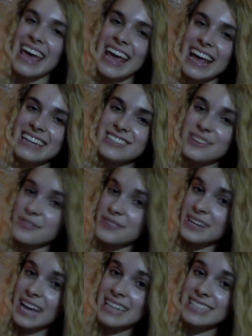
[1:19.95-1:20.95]
And don't
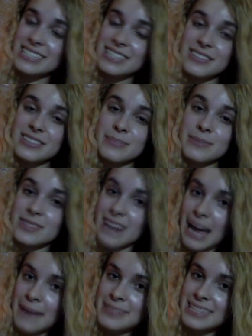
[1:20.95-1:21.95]
forget to
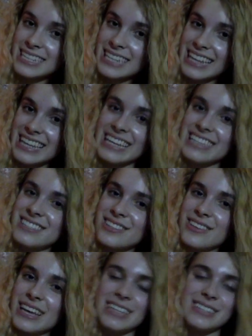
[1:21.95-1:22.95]
subscribe to the Daily Heat
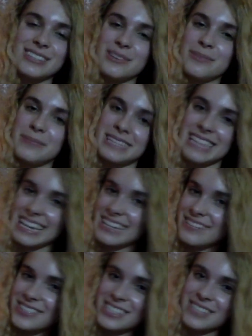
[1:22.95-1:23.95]
so that you don't miss
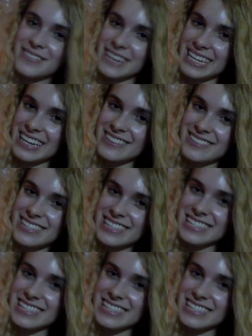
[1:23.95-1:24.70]
any future videos.